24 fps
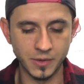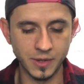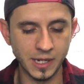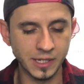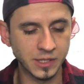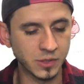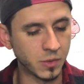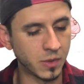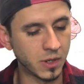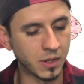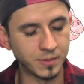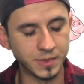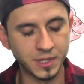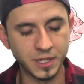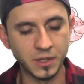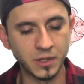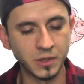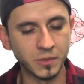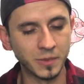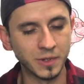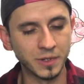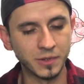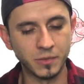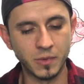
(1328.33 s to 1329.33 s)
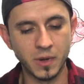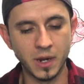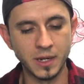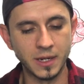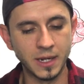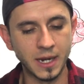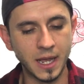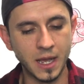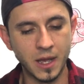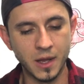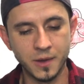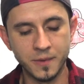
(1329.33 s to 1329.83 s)
That's what I'm dealing with right
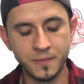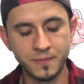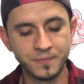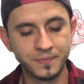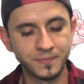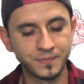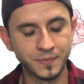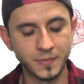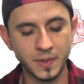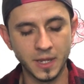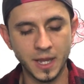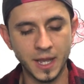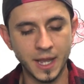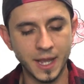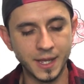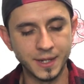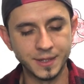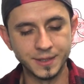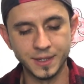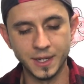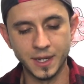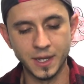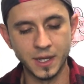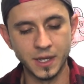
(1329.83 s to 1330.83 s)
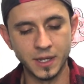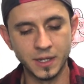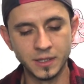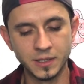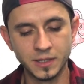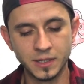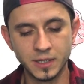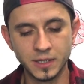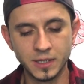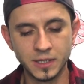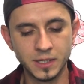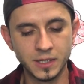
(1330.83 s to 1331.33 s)
now. And
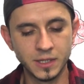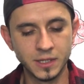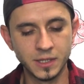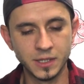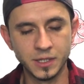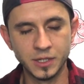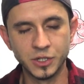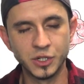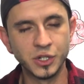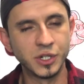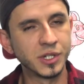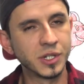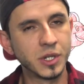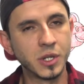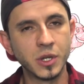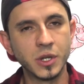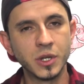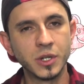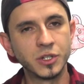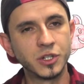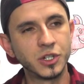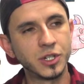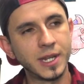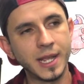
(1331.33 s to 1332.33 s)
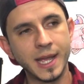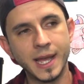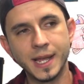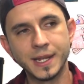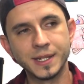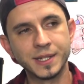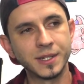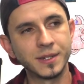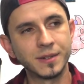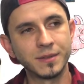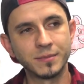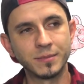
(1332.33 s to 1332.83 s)
she's good. She
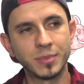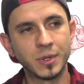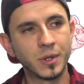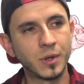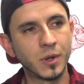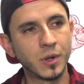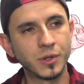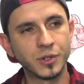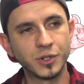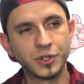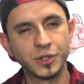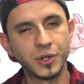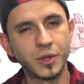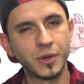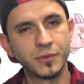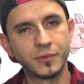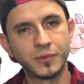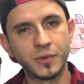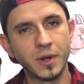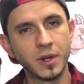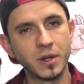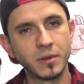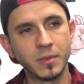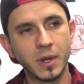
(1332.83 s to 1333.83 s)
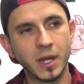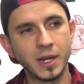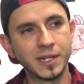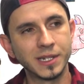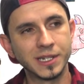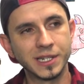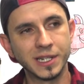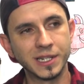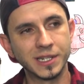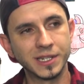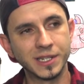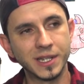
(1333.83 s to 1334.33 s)
hasn't put on a show for anybody
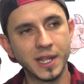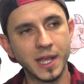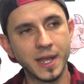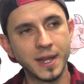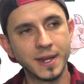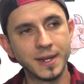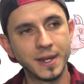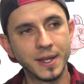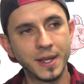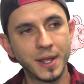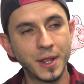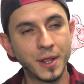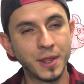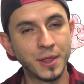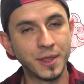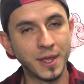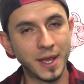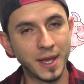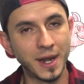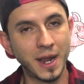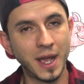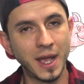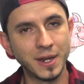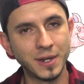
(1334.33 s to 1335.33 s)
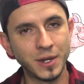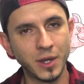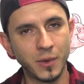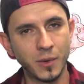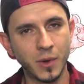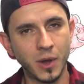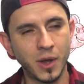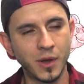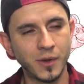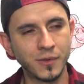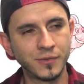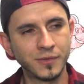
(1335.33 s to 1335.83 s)
since then that I know
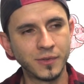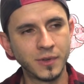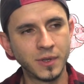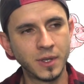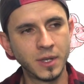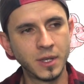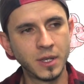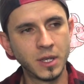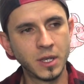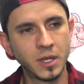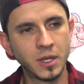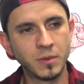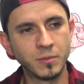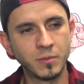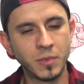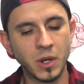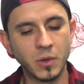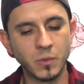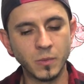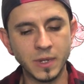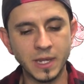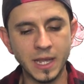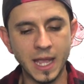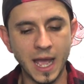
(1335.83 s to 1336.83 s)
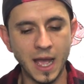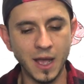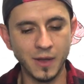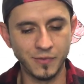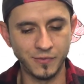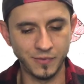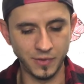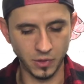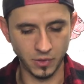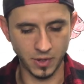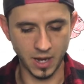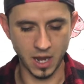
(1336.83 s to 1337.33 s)
of. But we have
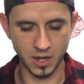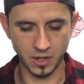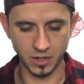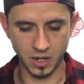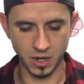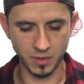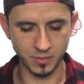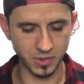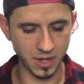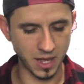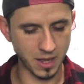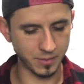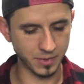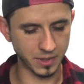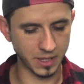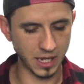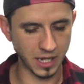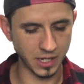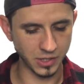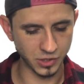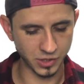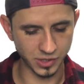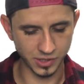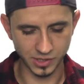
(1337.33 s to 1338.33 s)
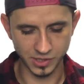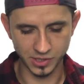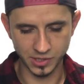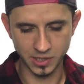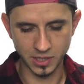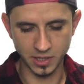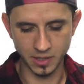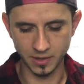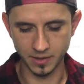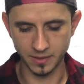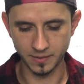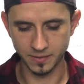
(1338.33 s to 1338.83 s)
filled out a couple applications
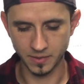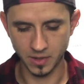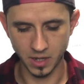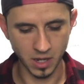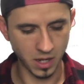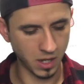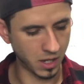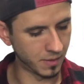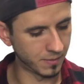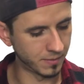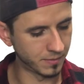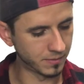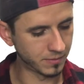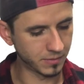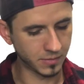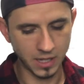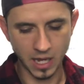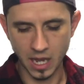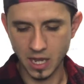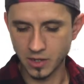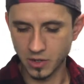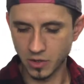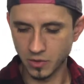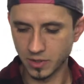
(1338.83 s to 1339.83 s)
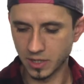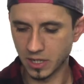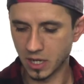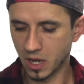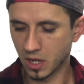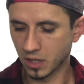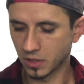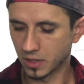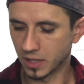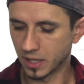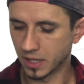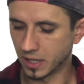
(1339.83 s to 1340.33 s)
to Coyote
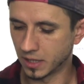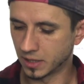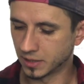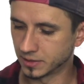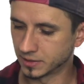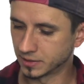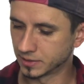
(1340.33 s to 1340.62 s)
Ugly.